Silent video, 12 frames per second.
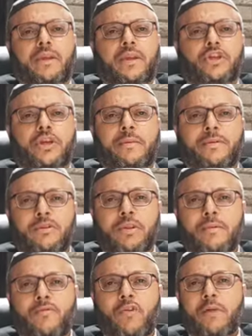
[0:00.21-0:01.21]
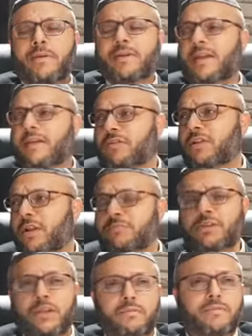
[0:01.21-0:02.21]
Shalom,
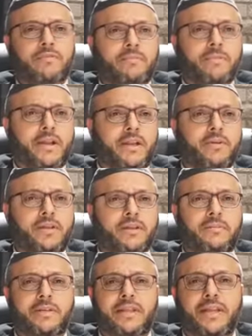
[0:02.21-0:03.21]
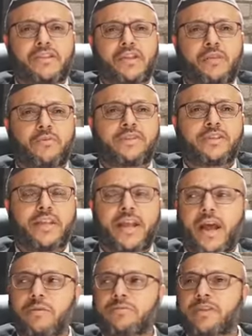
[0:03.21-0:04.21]
everybody. We're in the Medina Zahra. We're
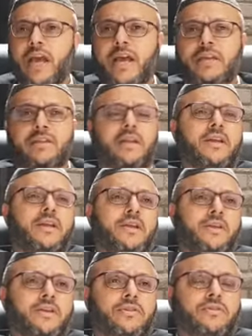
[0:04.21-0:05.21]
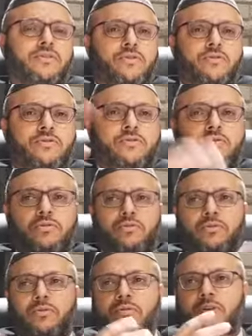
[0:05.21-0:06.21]
sitting outside due
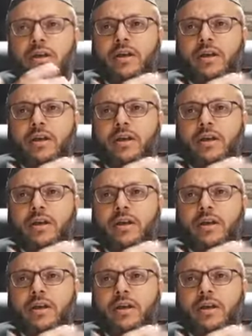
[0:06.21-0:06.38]
to